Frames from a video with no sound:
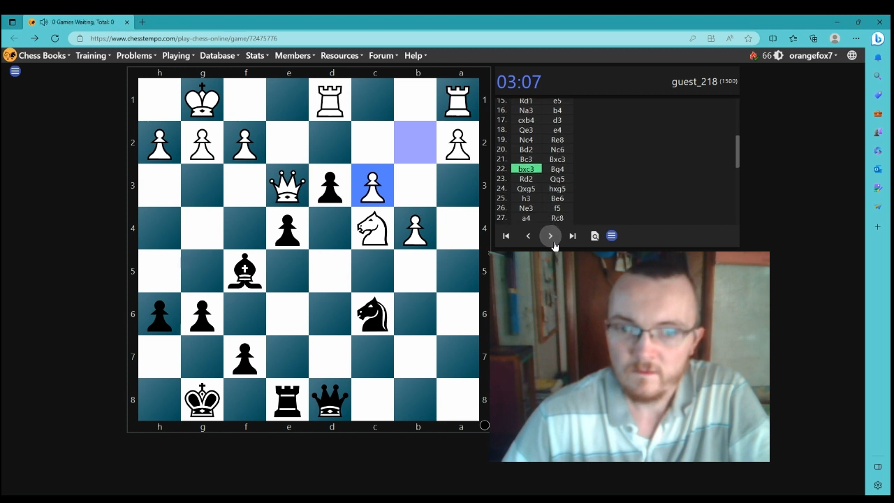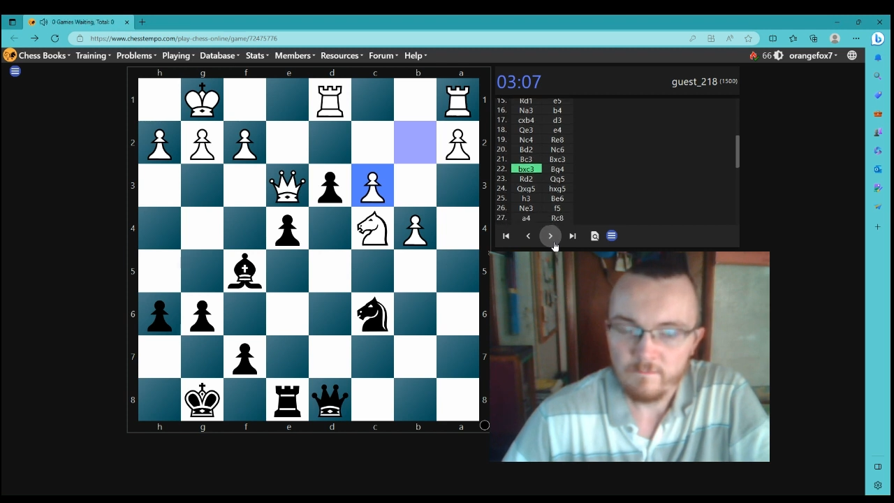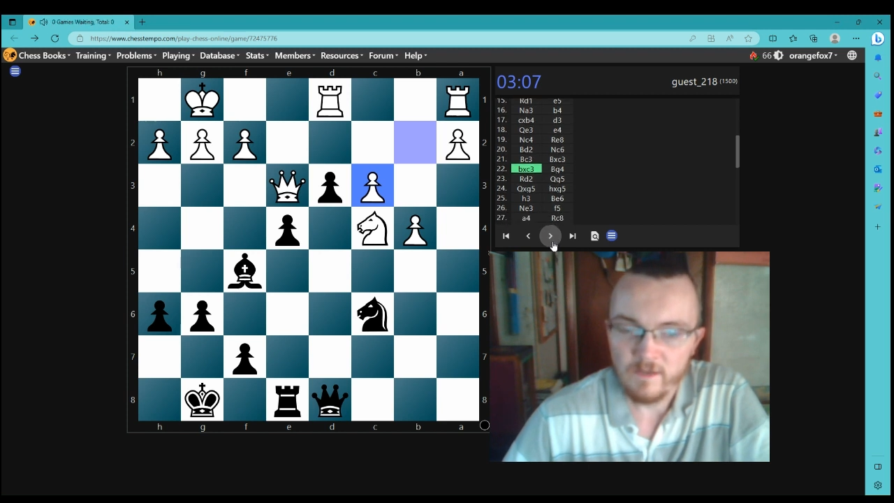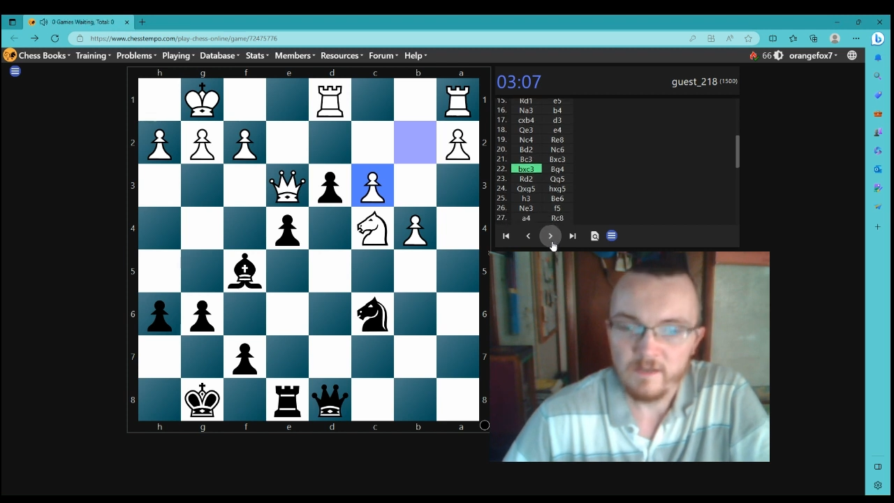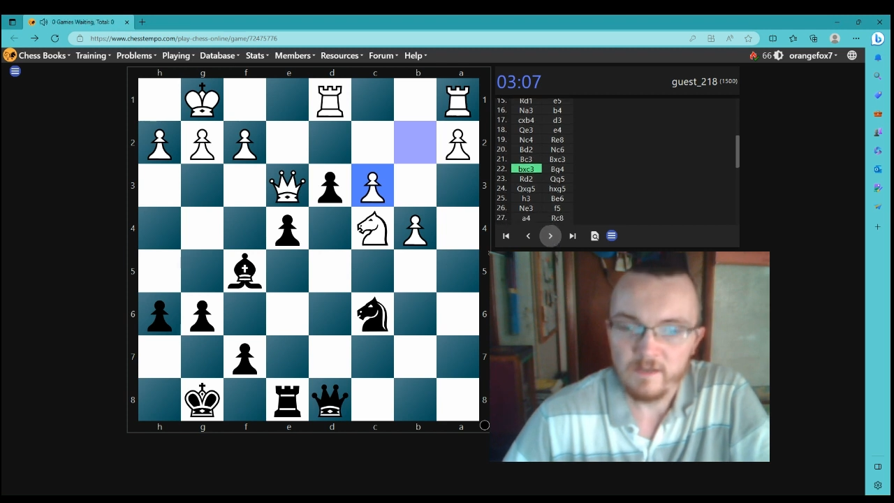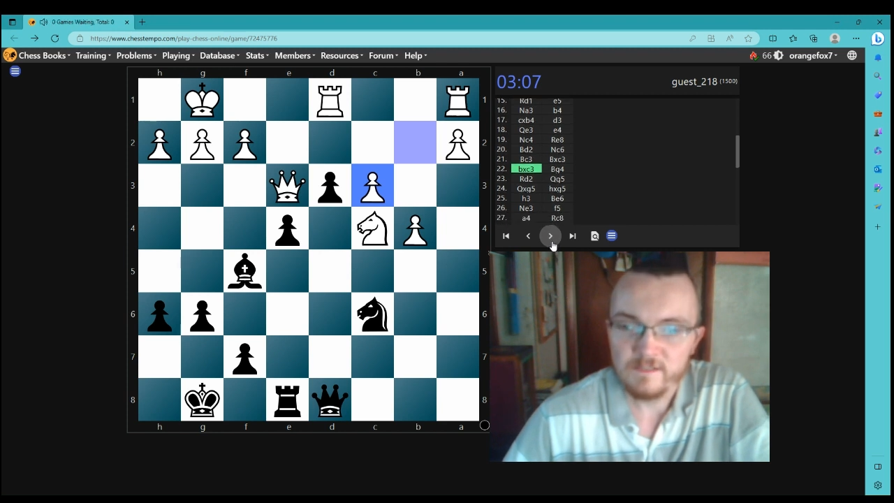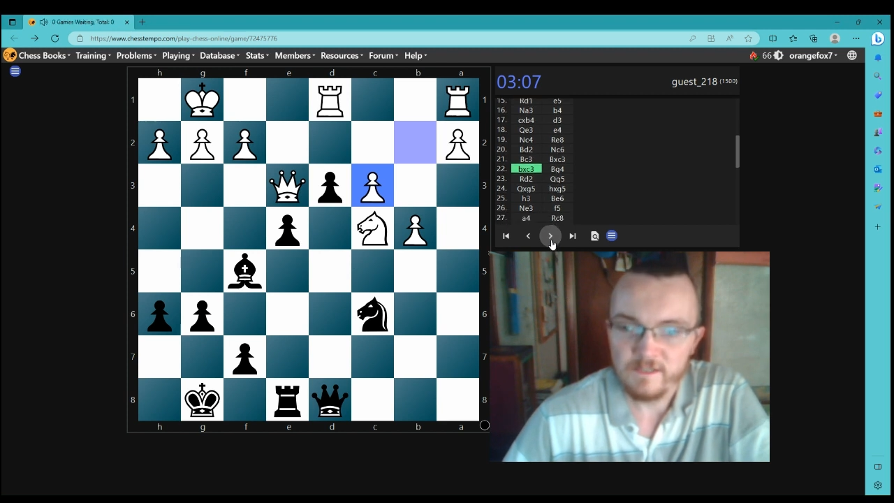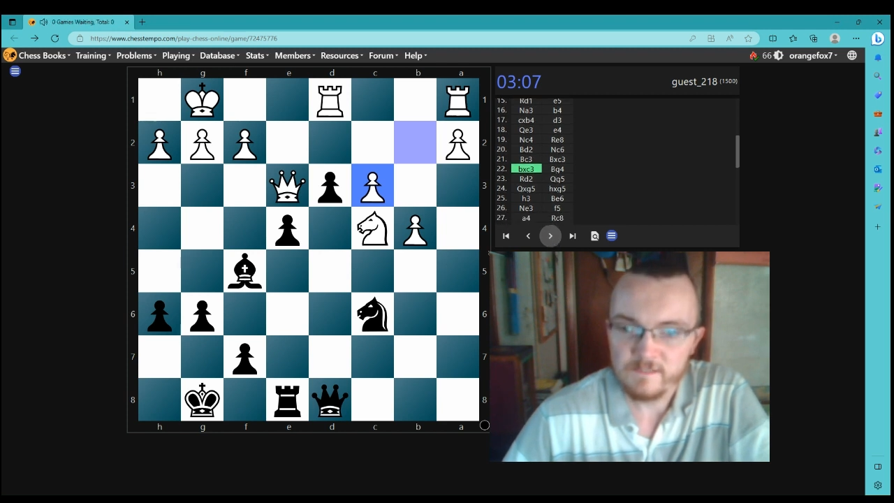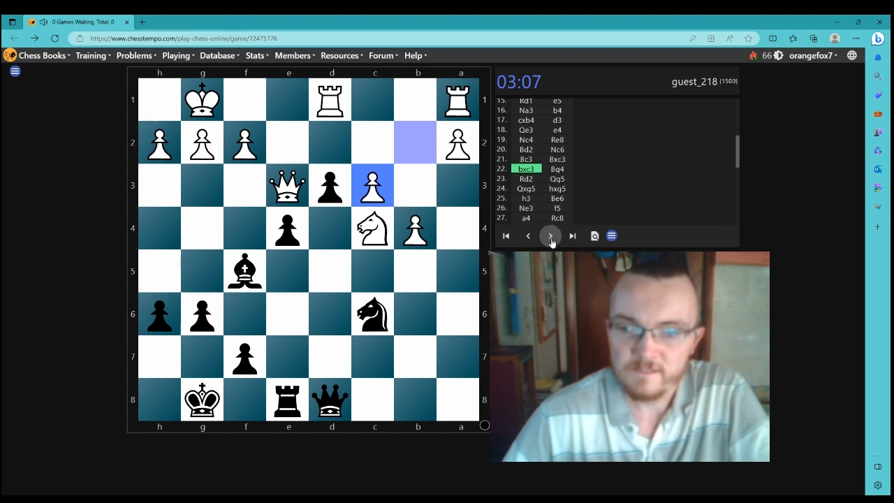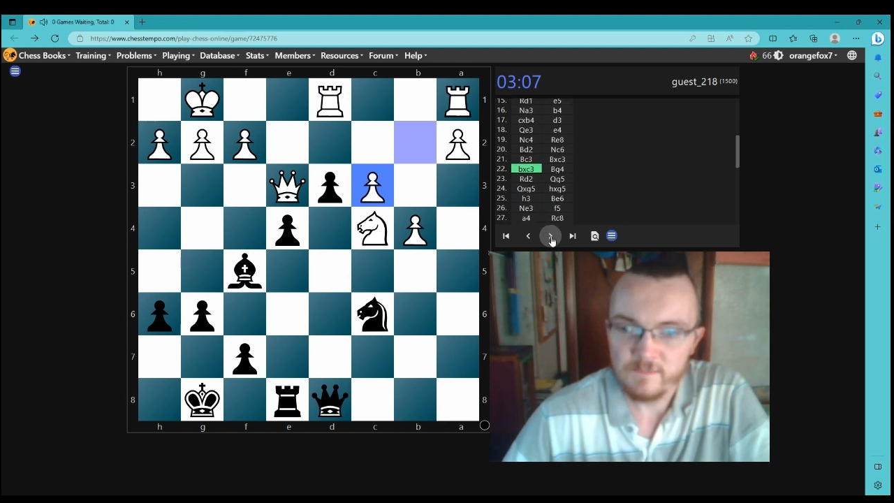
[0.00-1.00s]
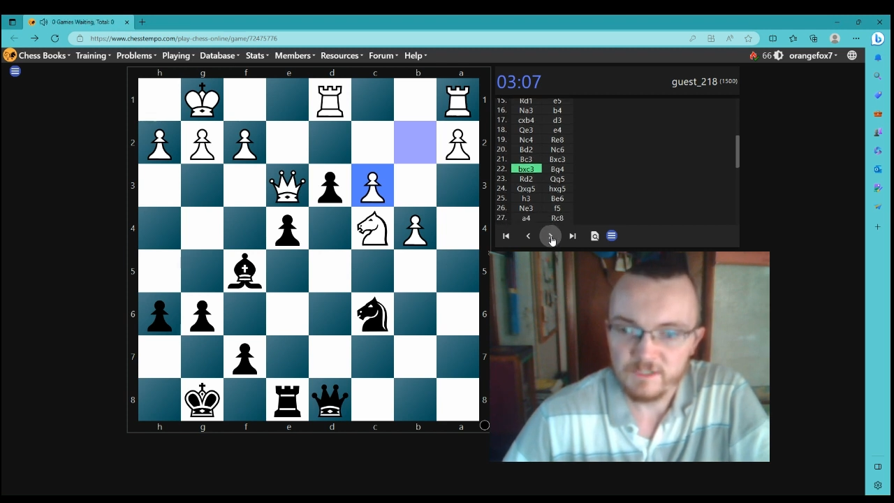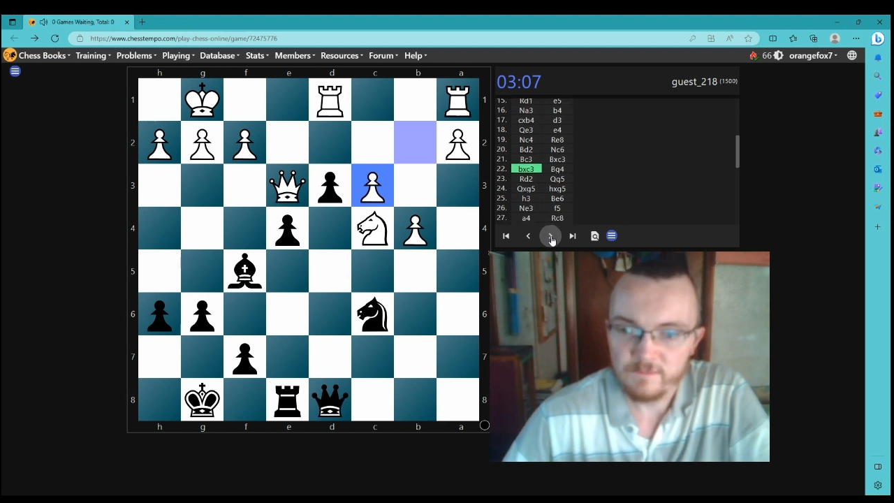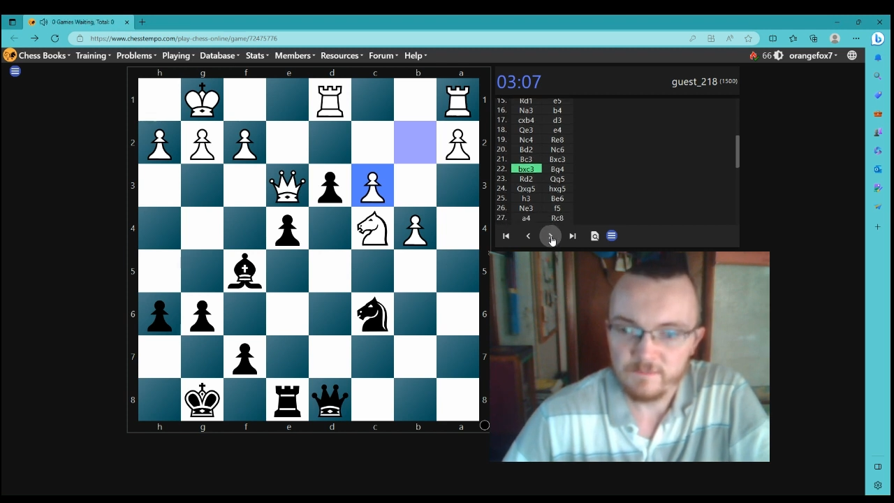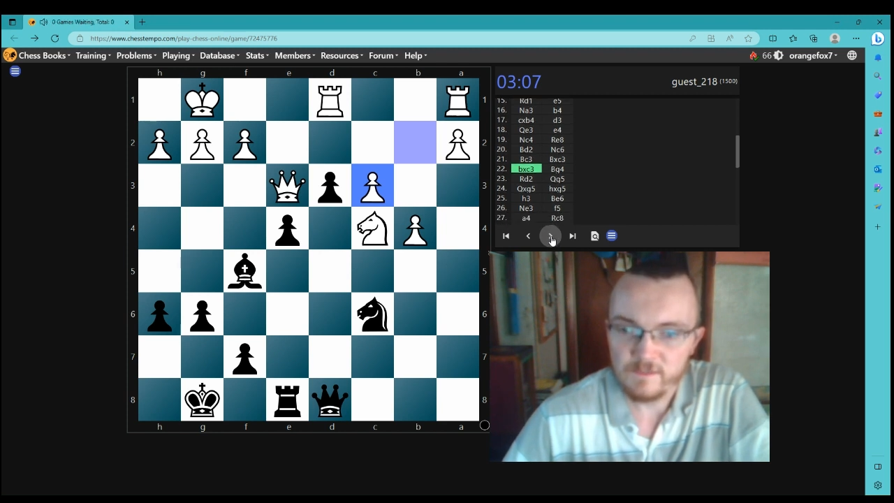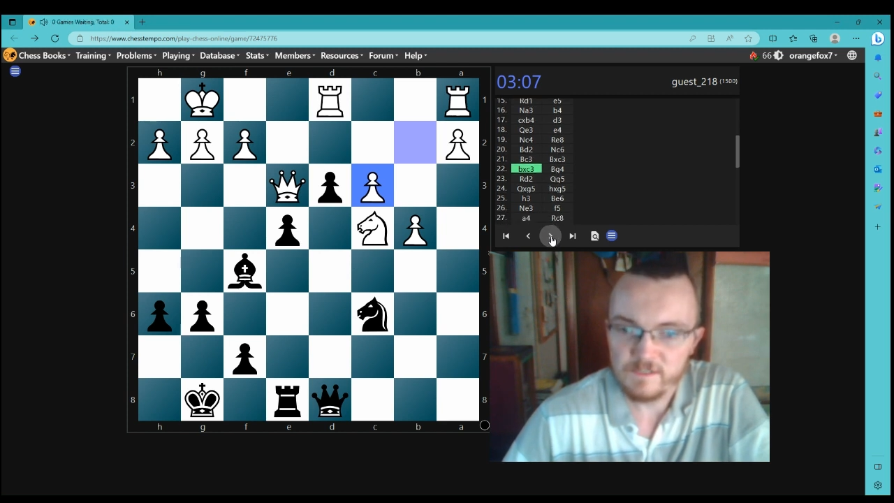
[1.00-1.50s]
Pawn takes
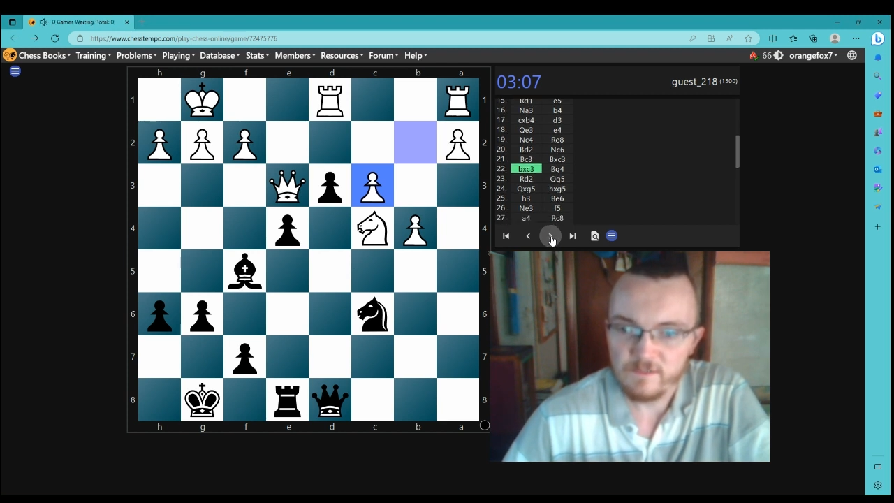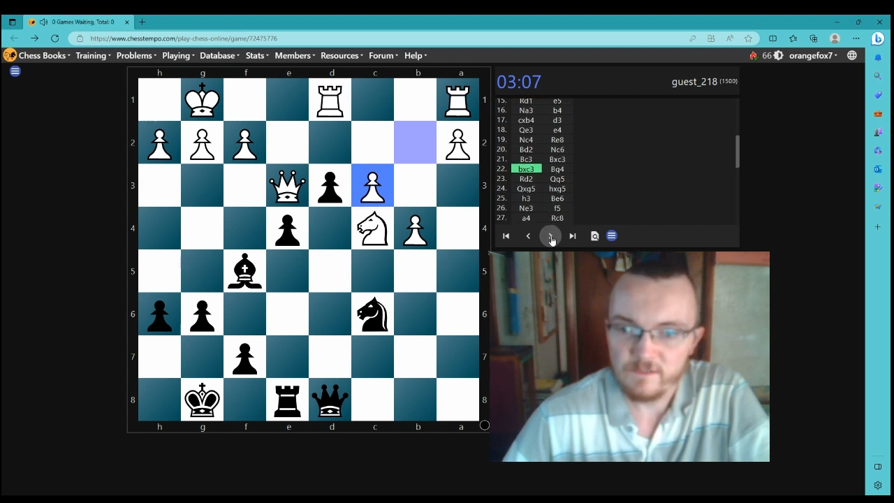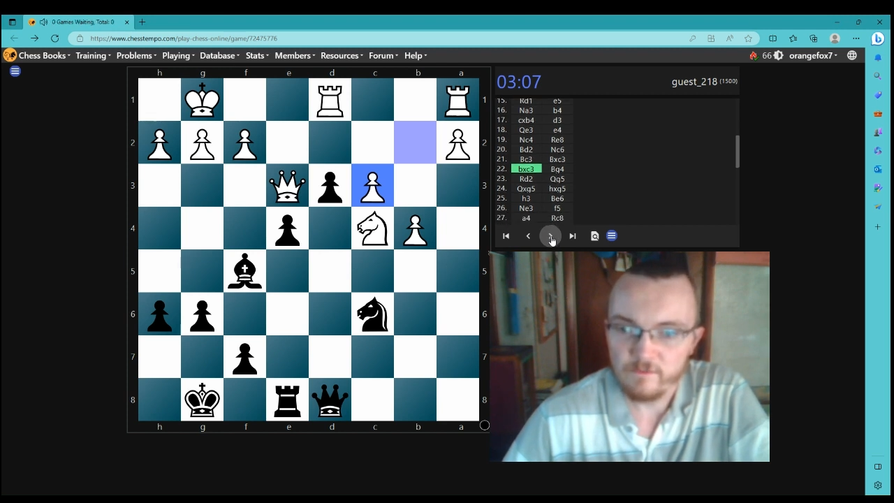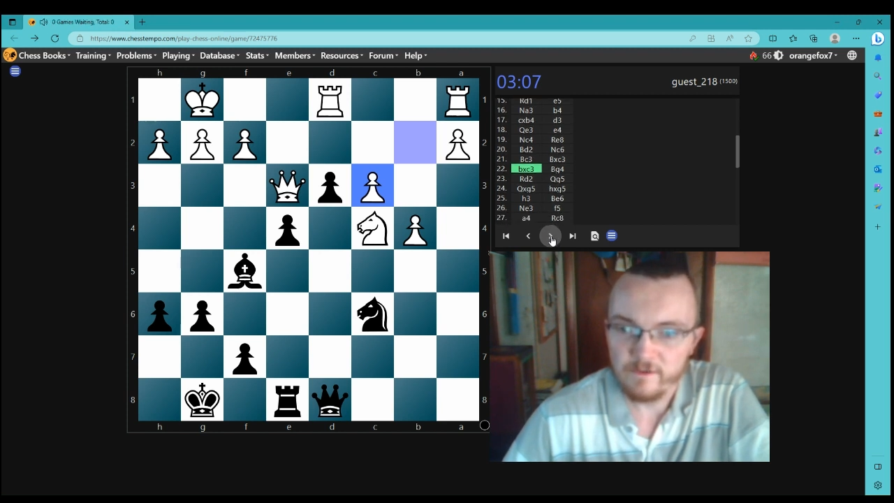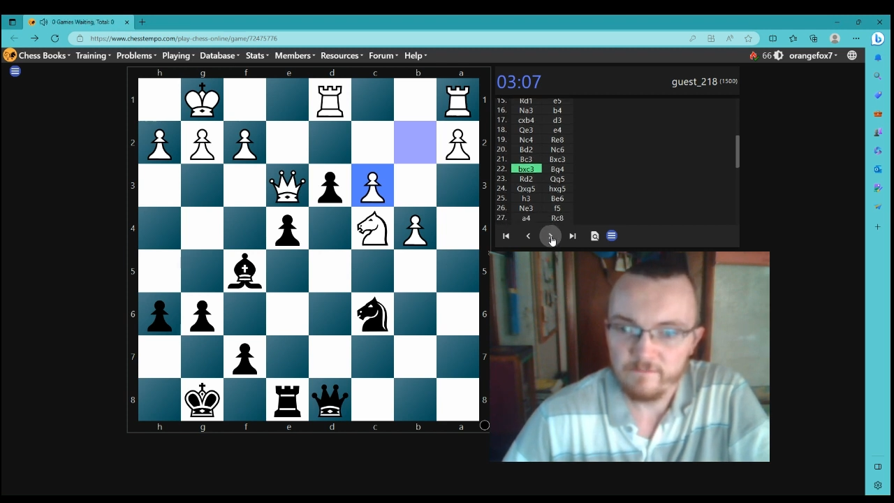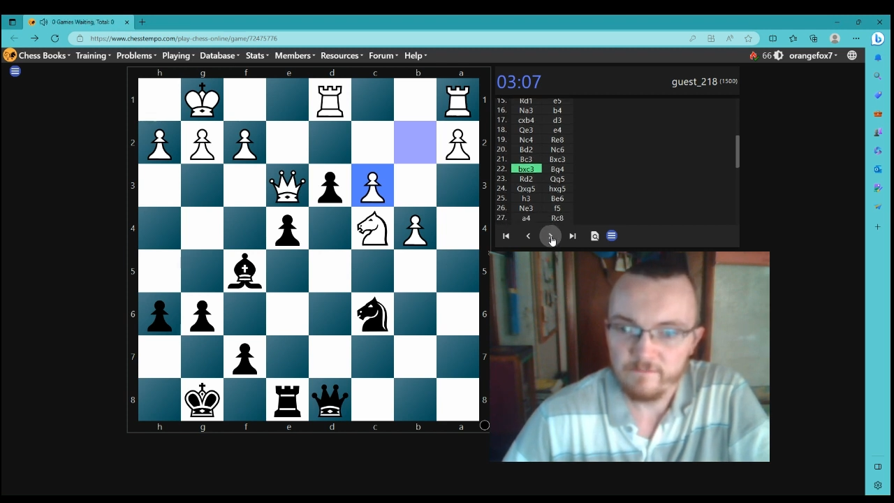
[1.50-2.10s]
bishop on c3.